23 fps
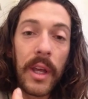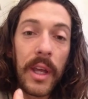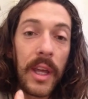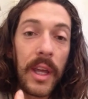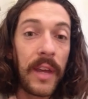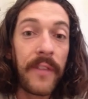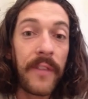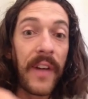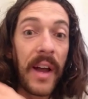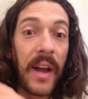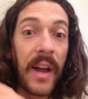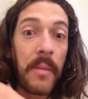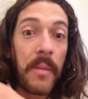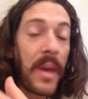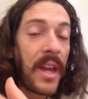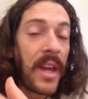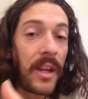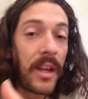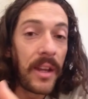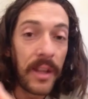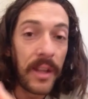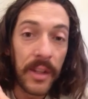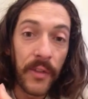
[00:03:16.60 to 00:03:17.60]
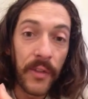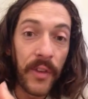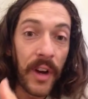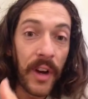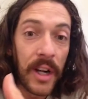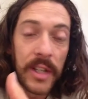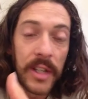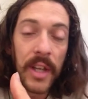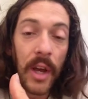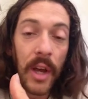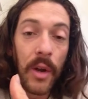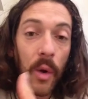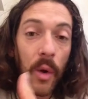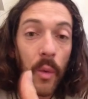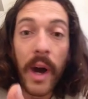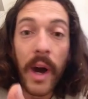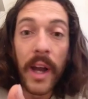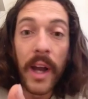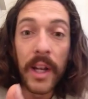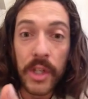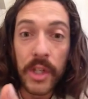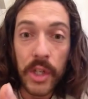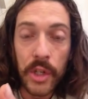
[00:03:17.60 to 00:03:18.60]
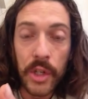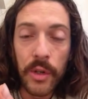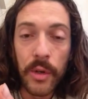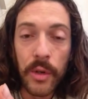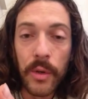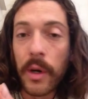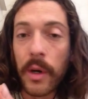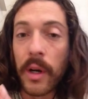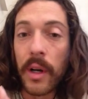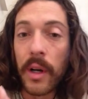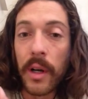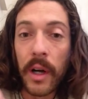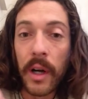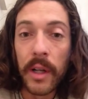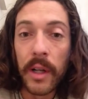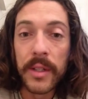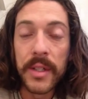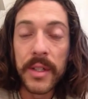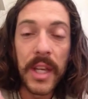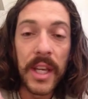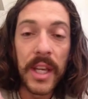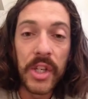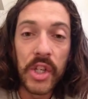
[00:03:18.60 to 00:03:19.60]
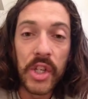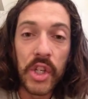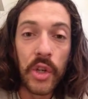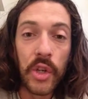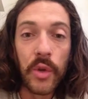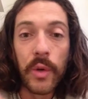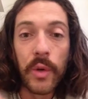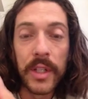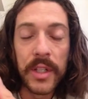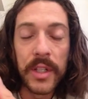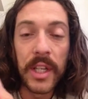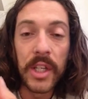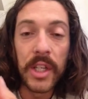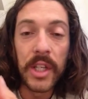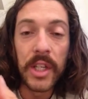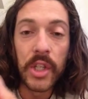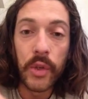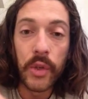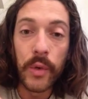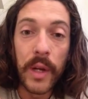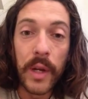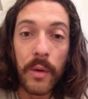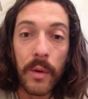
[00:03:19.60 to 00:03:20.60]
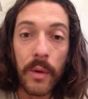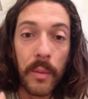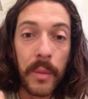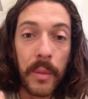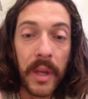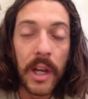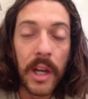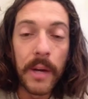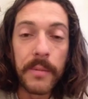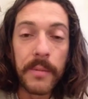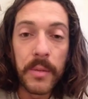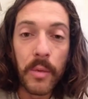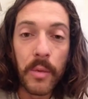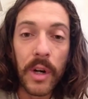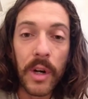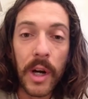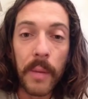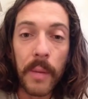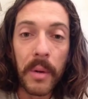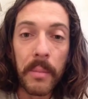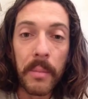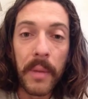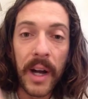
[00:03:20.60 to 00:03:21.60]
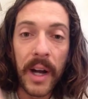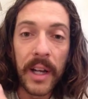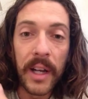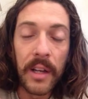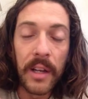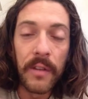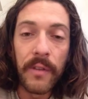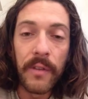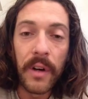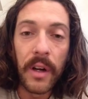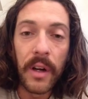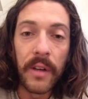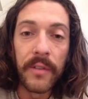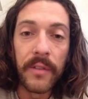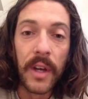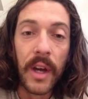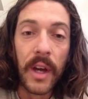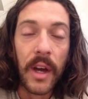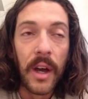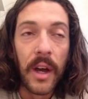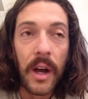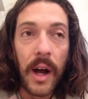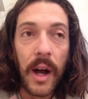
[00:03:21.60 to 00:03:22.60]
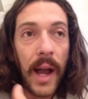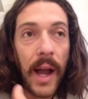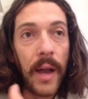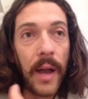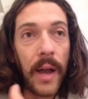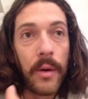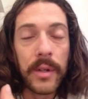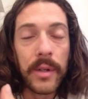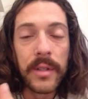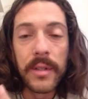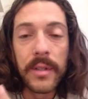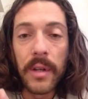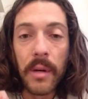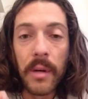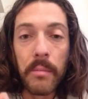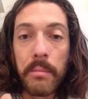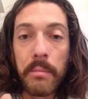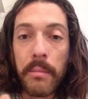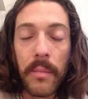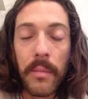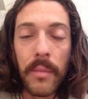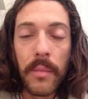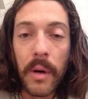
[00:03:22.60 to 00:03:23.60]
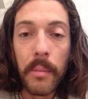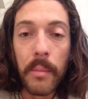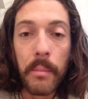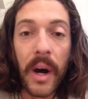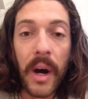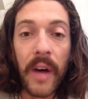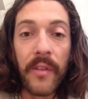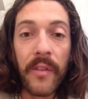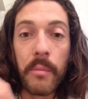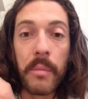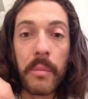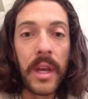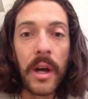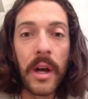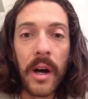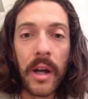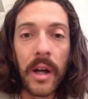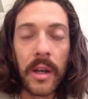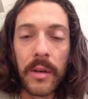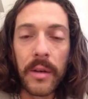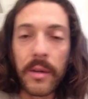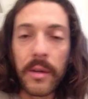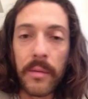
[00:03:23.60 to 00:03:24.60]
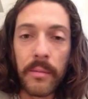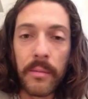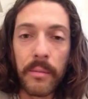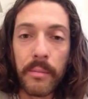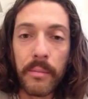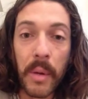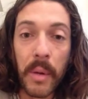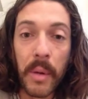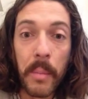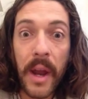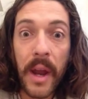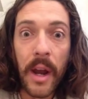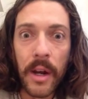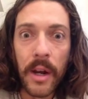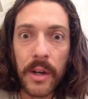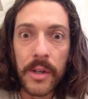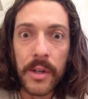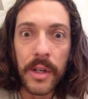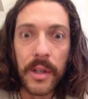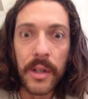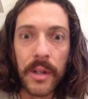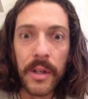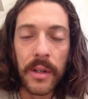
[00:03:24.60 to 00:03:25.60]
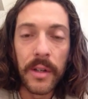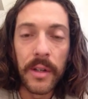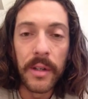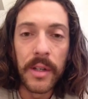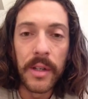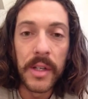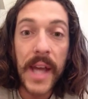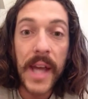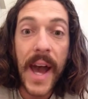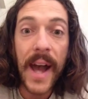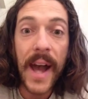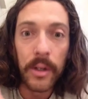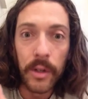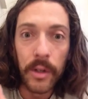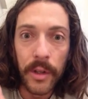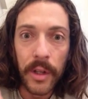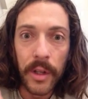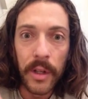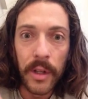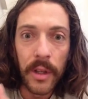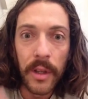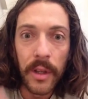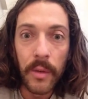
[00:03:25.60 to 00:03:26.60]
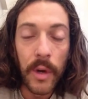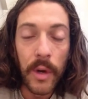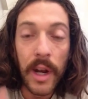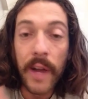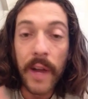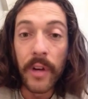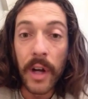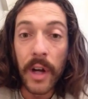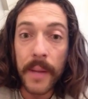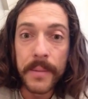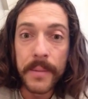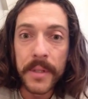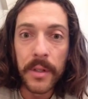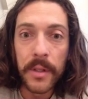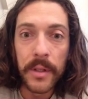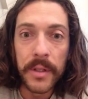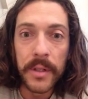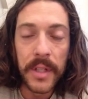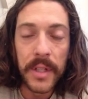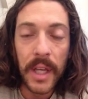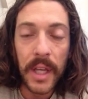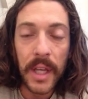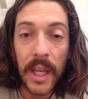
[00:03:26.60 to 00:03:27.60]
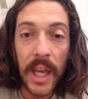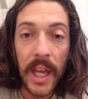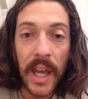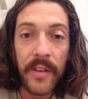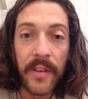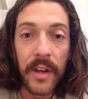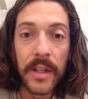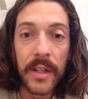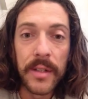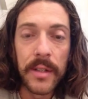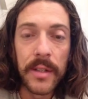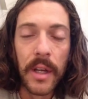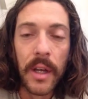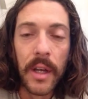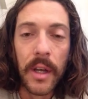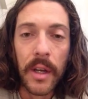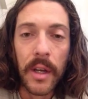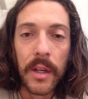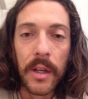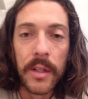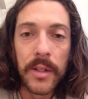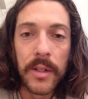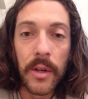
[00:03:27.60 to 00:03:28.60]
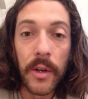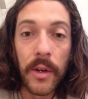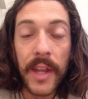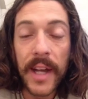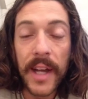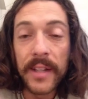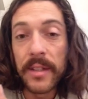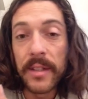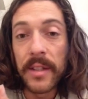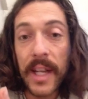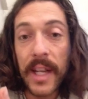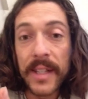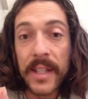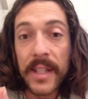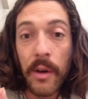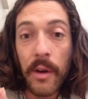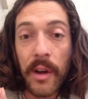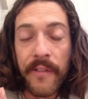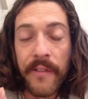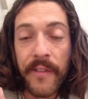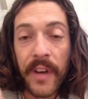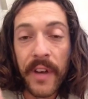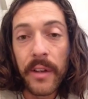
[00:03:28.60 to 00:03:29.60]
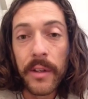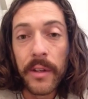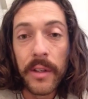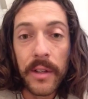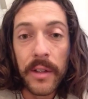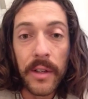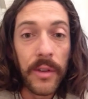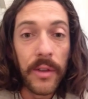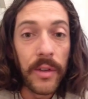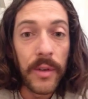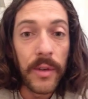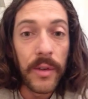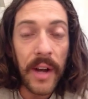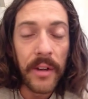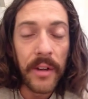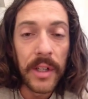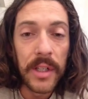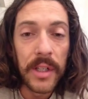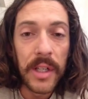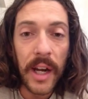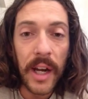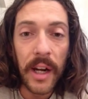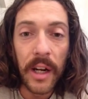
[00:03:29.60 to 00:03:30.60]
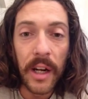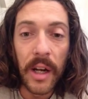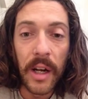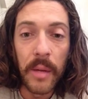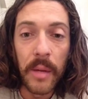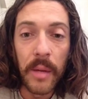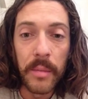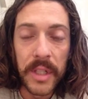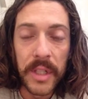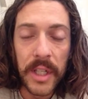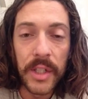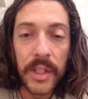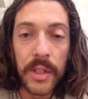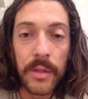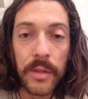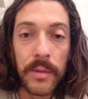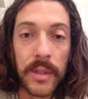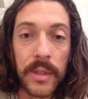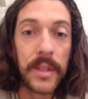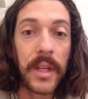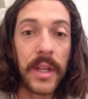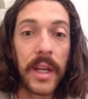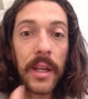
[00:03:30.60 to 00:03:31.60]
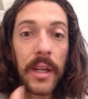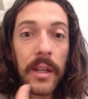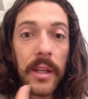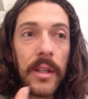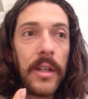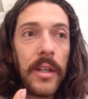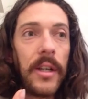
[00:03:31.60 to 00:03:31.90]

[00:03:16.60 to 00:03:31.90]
if I made it as far as I wanted to on stage 2 or stage 3, where it becomes more upper body involved, I was above and beyond prepared to tackle whatever obstacles they gave us. So, and that's how I felt, throughout the entire competition, was like,